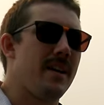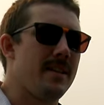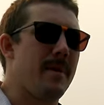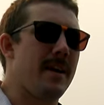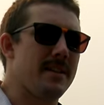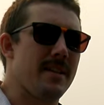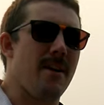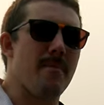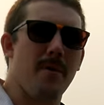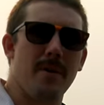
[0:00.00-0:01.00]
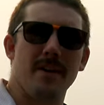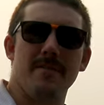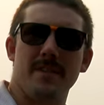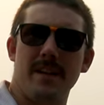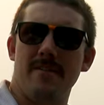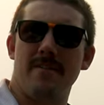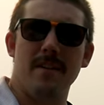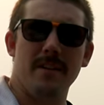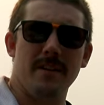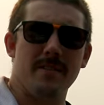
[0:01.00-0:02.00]
It's been a slow morning. I've seen a
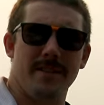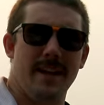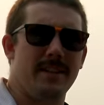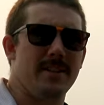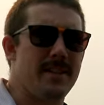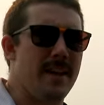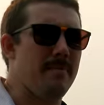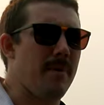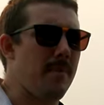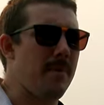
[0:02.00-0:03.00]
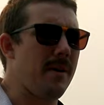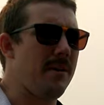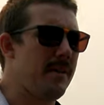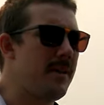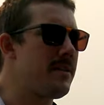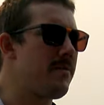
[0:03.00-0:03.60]
few little slashes at the popper,